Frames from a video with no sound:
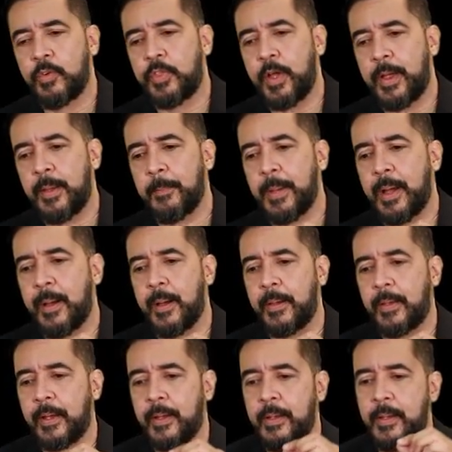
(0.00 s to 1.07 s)
with
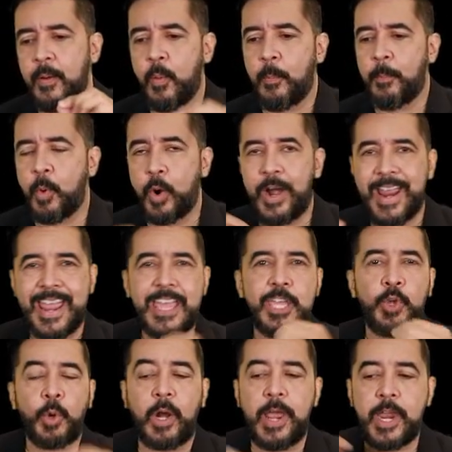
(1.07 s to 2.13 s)
more
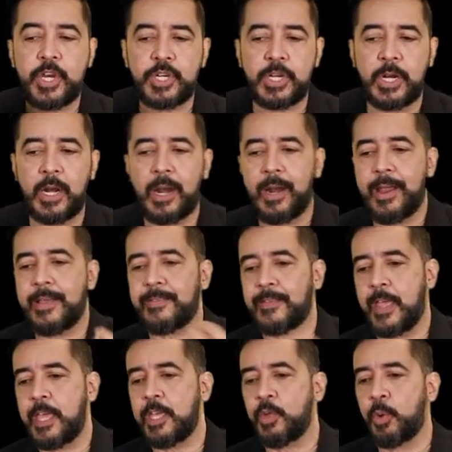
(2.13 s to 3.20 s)
angulation, less
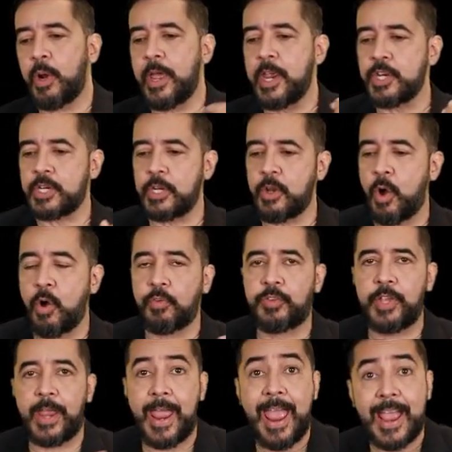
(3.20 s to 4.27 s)
angulation of
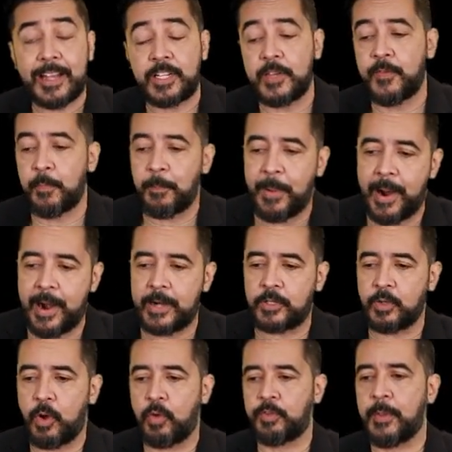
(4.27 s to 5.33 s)
the active
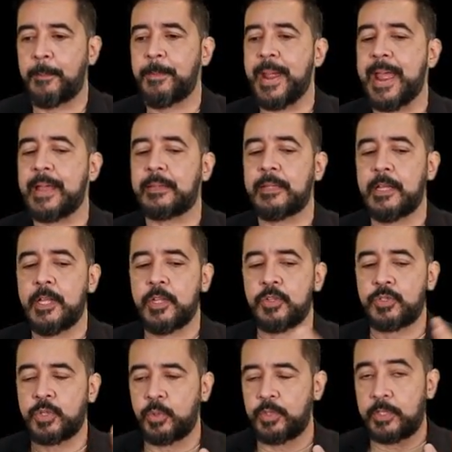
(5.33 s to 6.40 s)
part of the band.
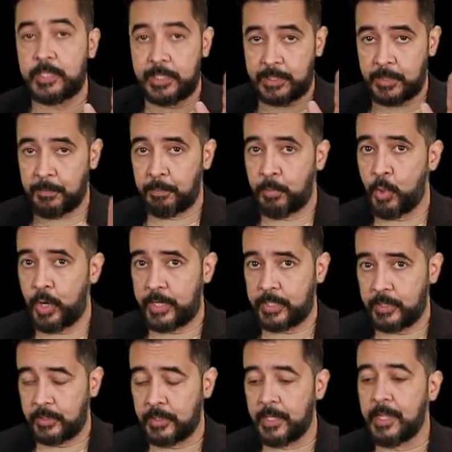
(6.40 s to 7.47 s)
So this is
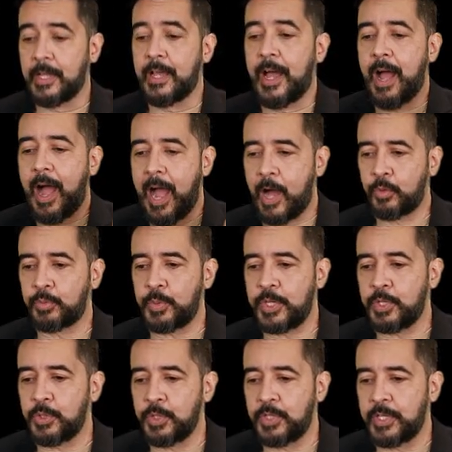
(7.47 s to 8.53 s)
important. How do we
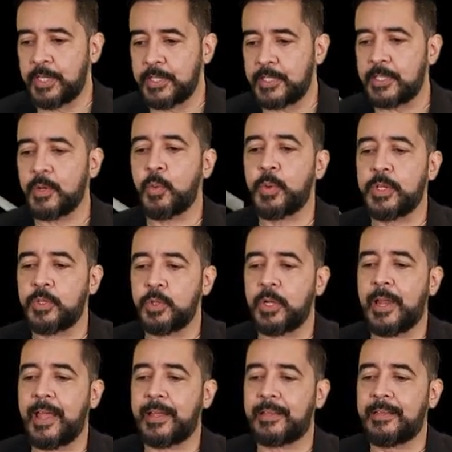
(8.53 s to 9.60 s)
do this? We do
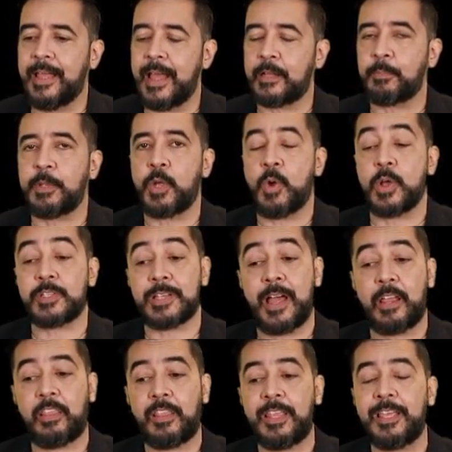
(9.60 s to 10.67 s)
like that because
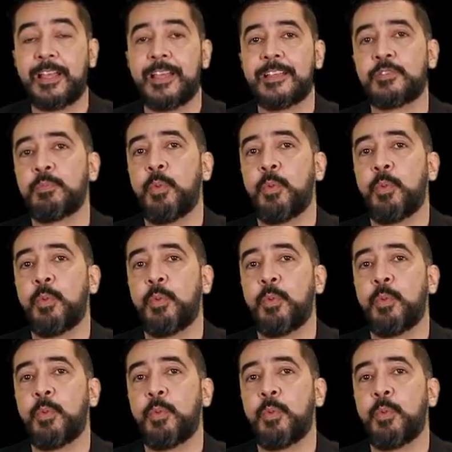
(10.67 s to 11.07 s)
I think it's